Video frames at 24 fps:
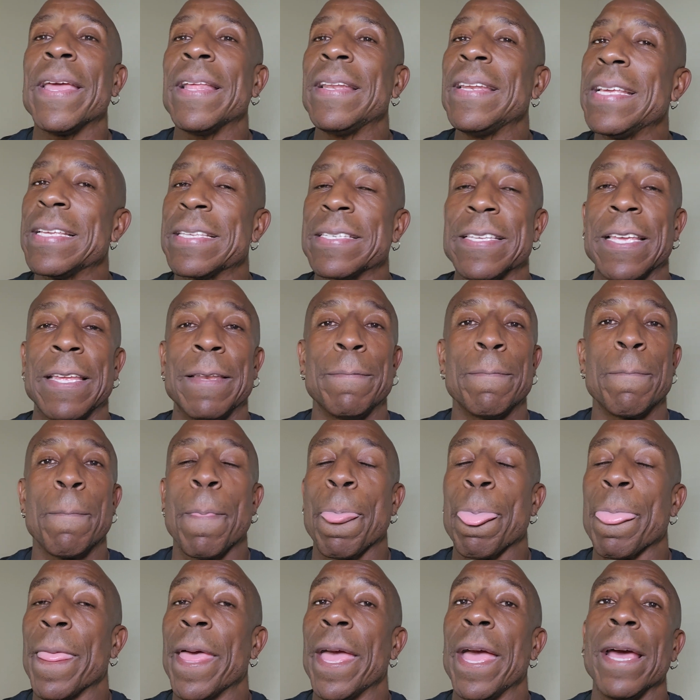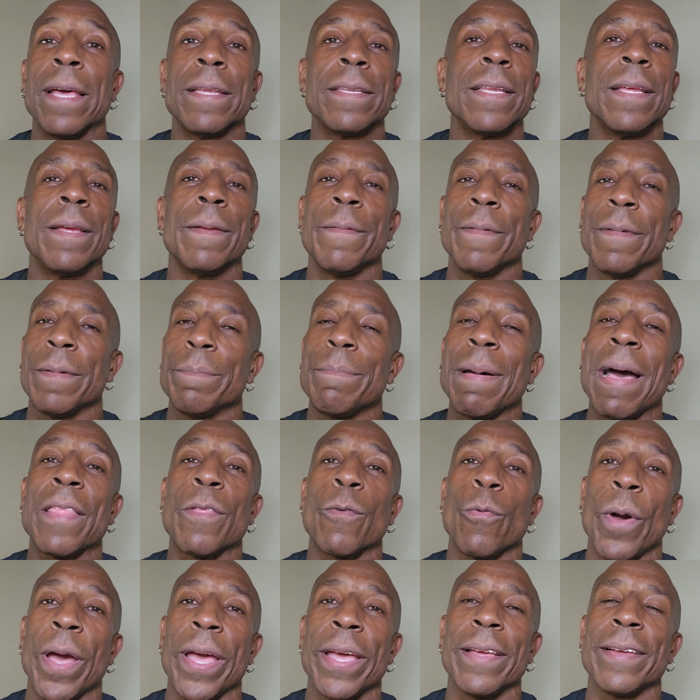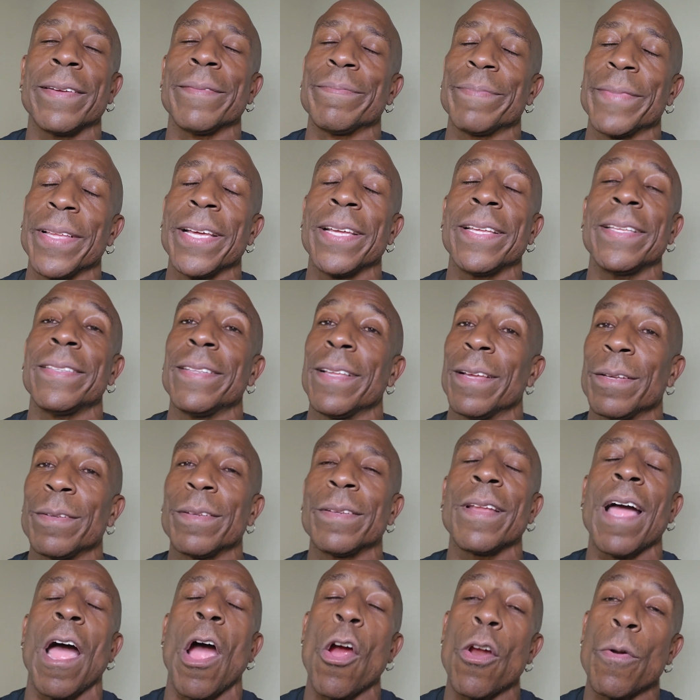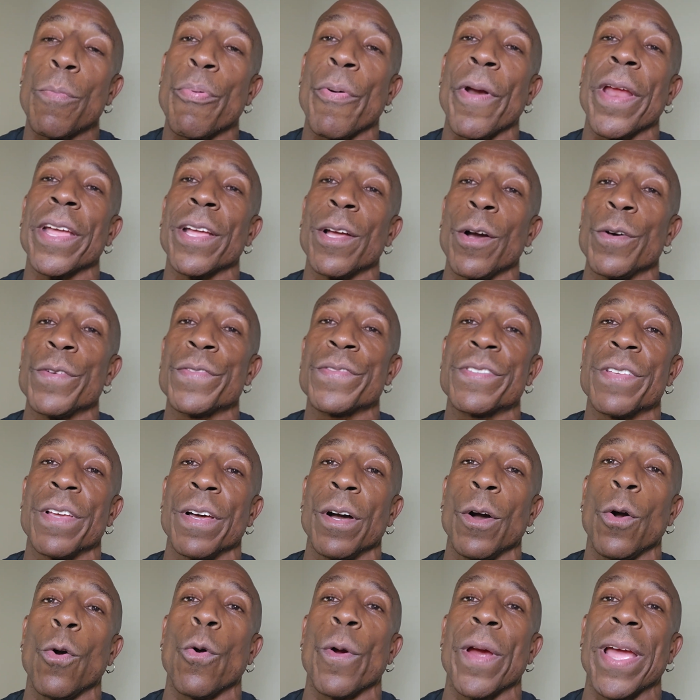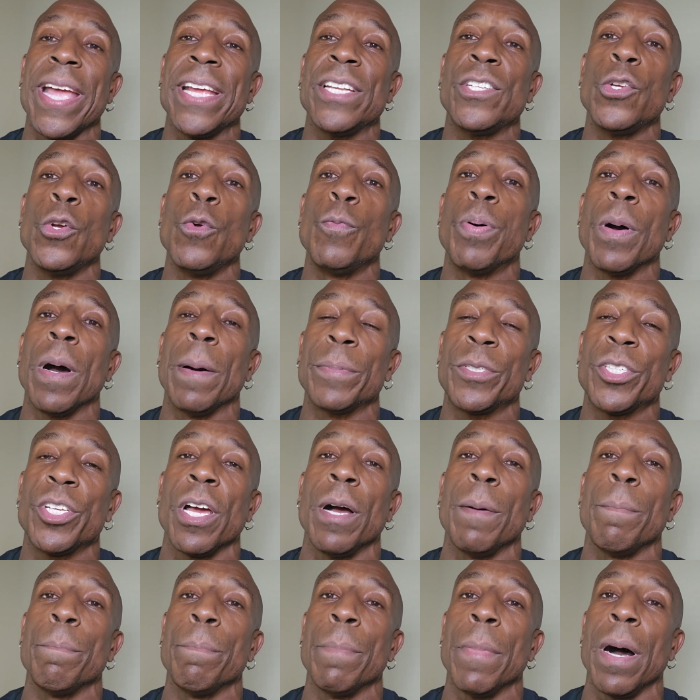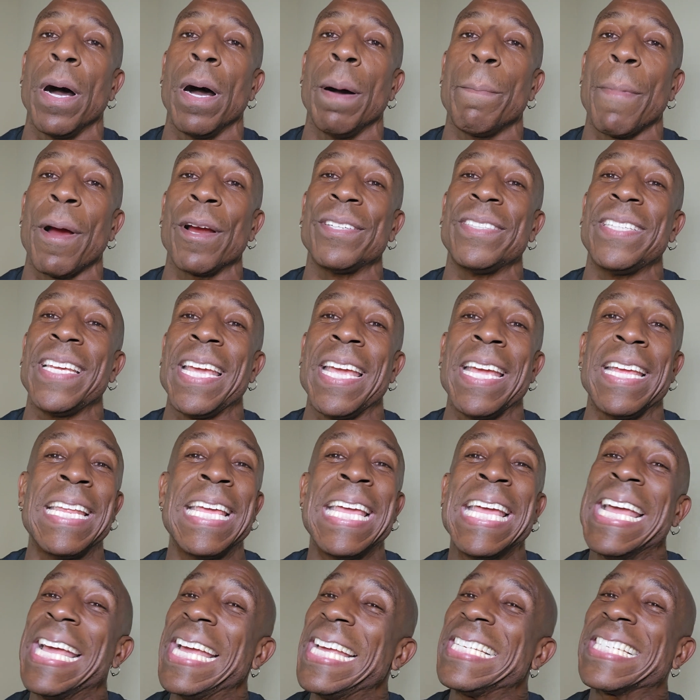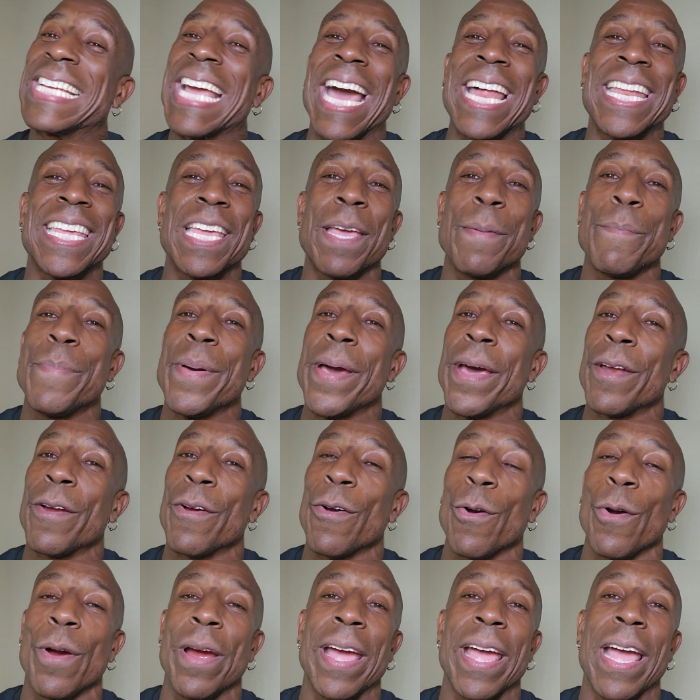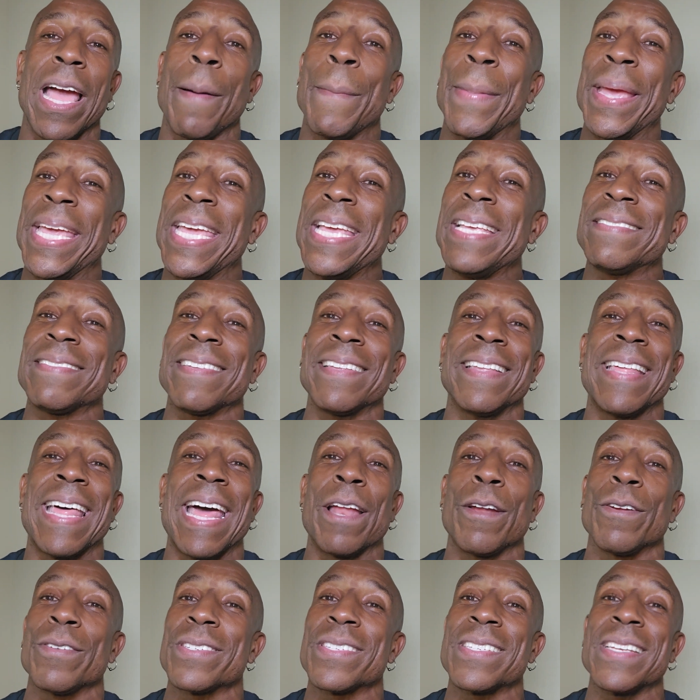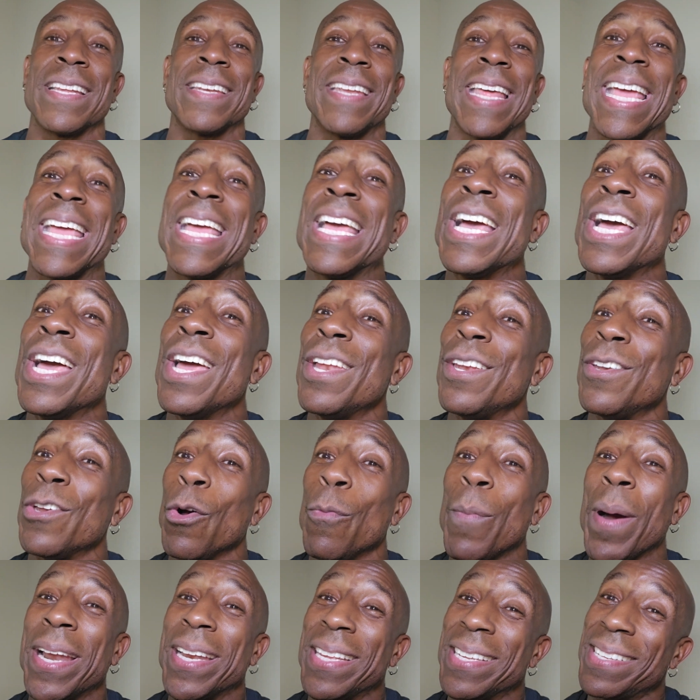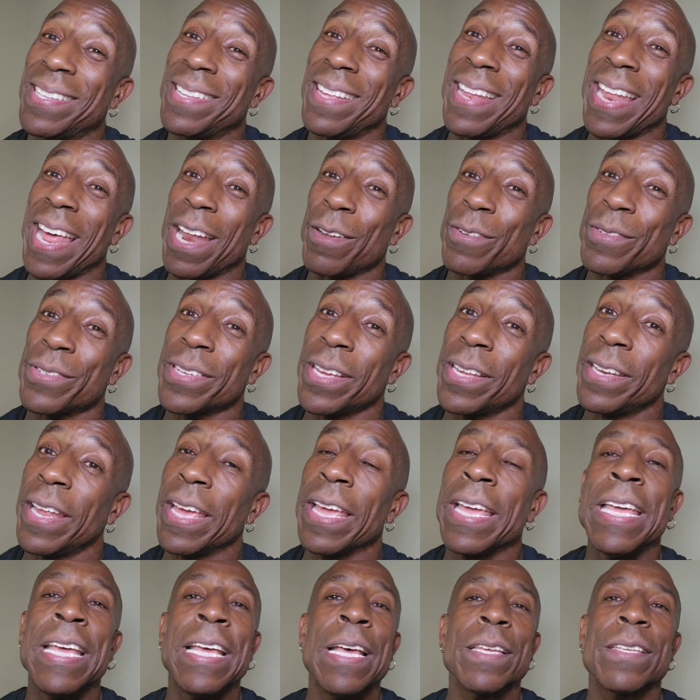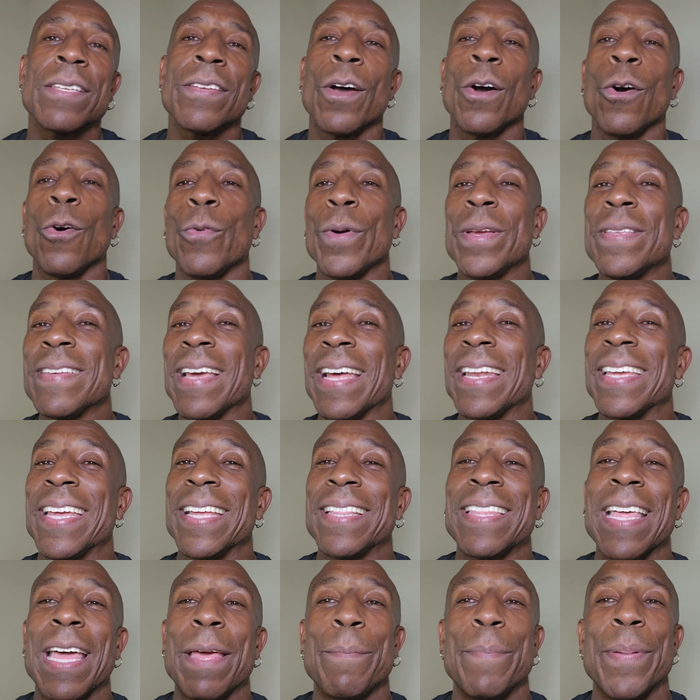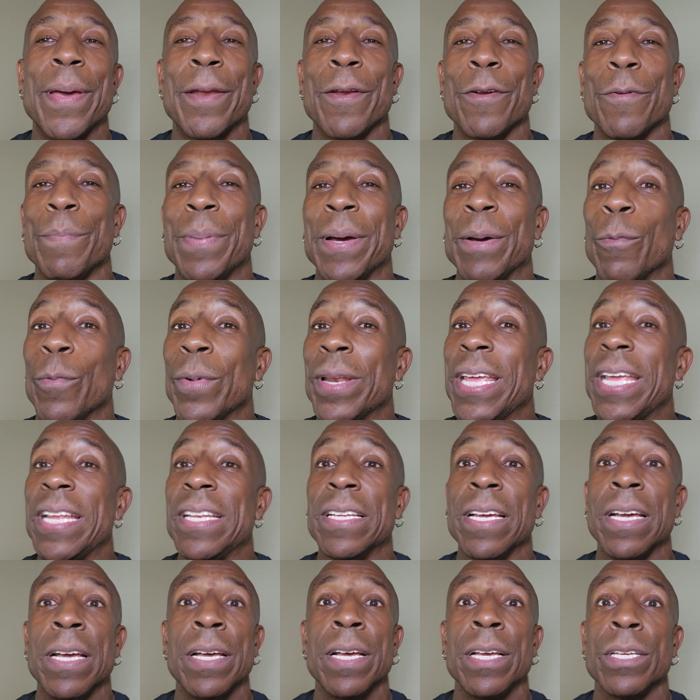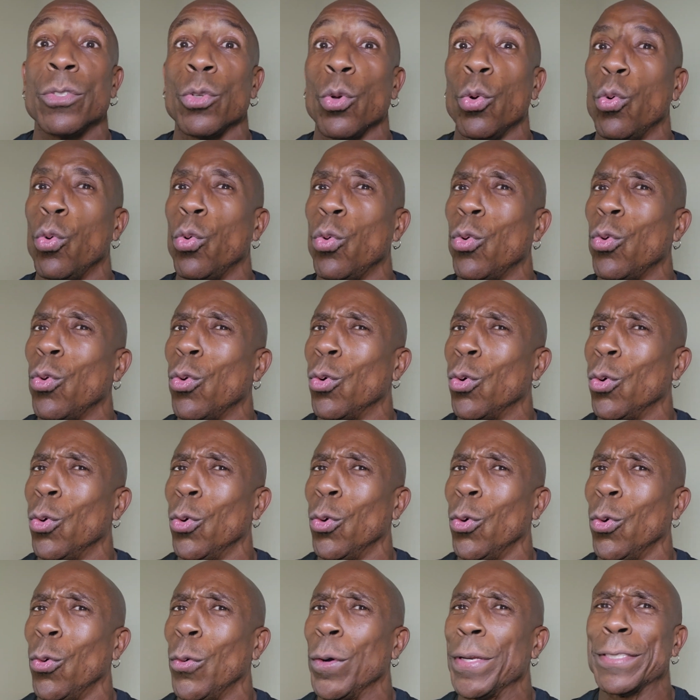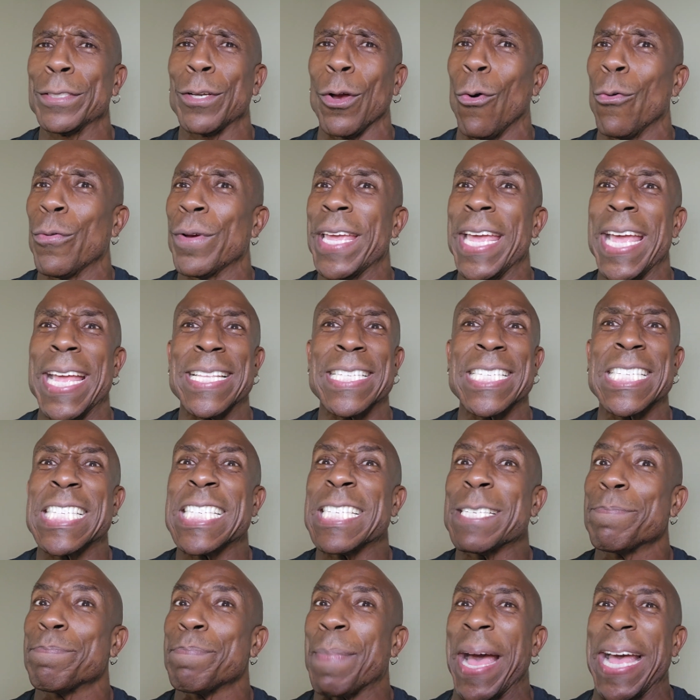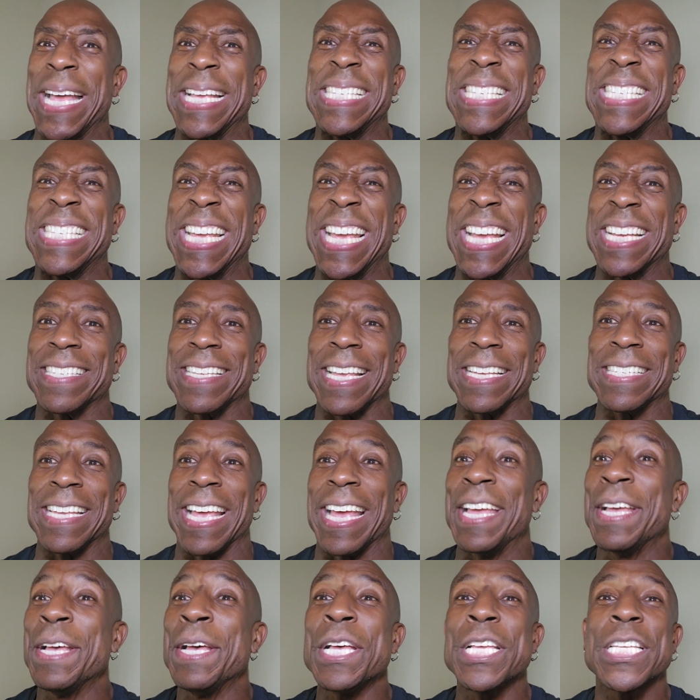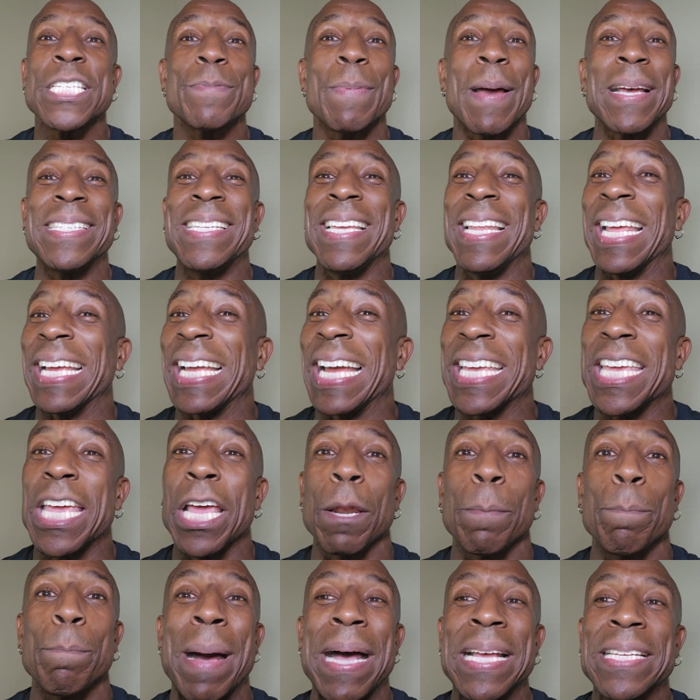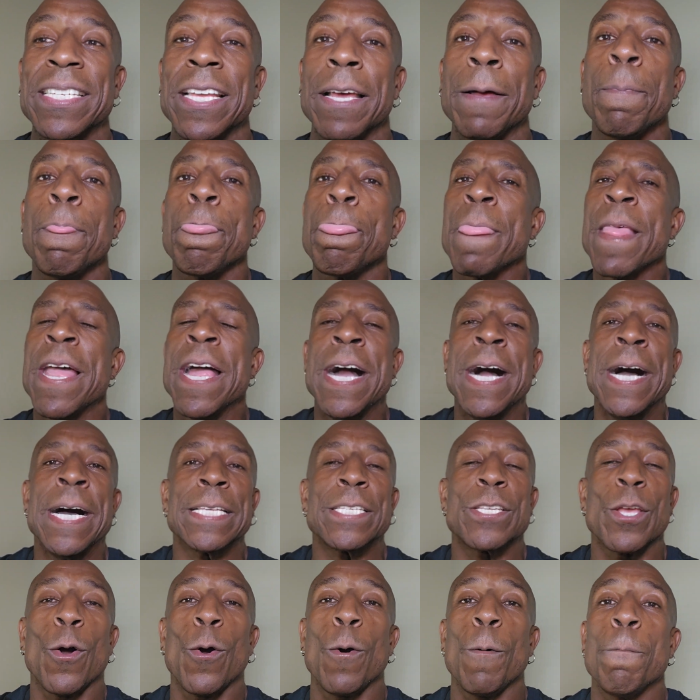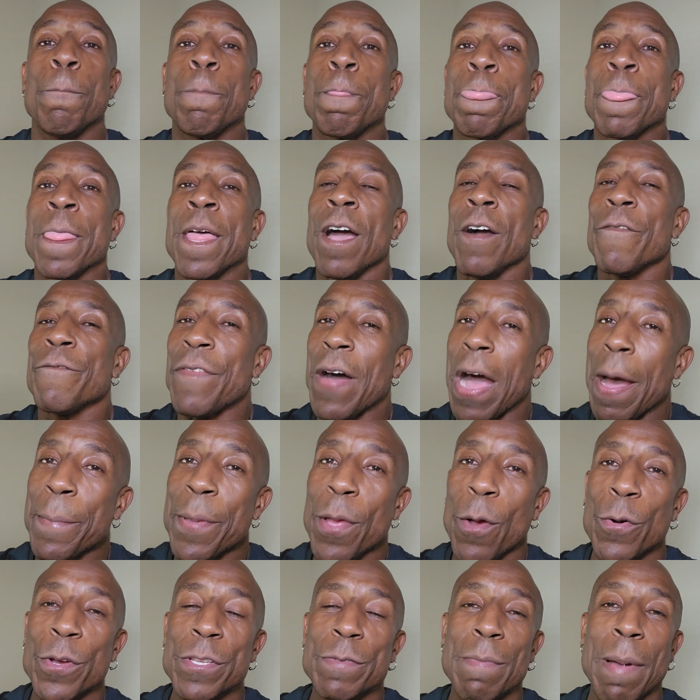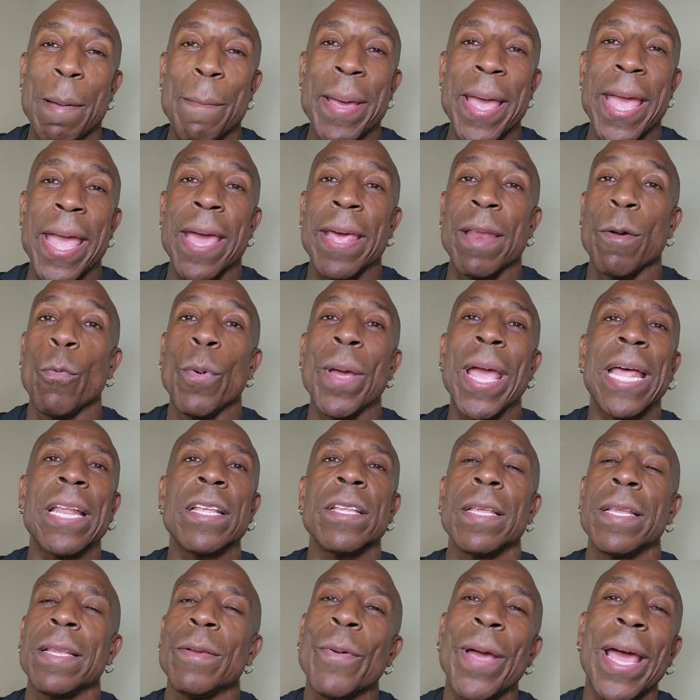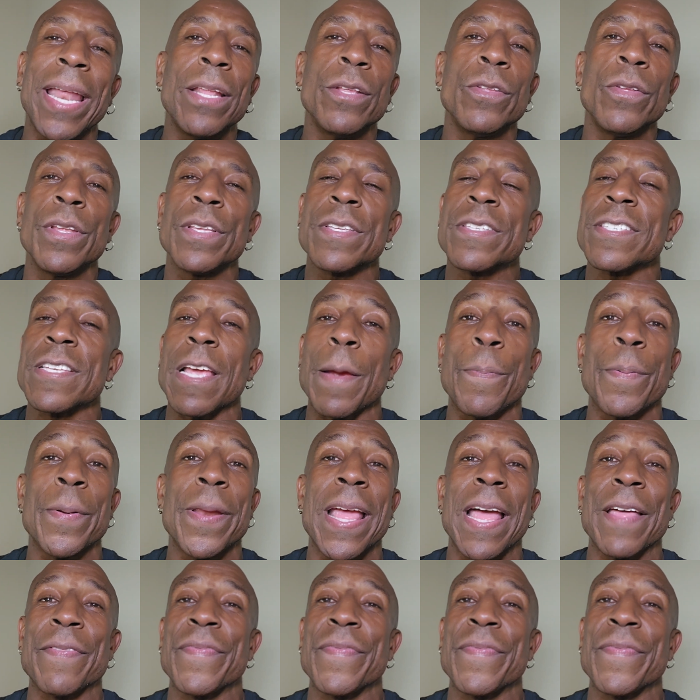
Listen, by the way, heartbreak goes to Jorge Two Pump Chump Martin. He's got to get better, Jorge. I mean, he slid out on Sunday. Nobody slid out on Sunday. So he's got to get that better. But when he does, ooh, it's going to get spicy, as they say. Spicy like a kielbasa. So Fabio is my man. We got to do this separately, I